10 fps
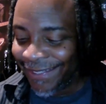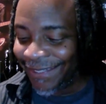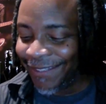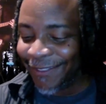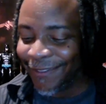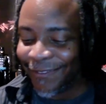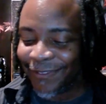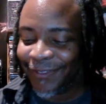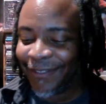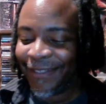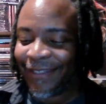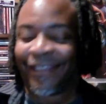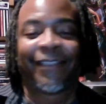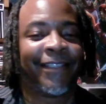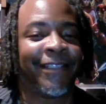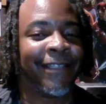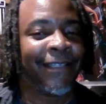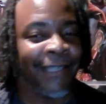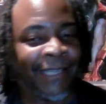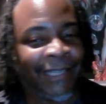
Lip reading: is the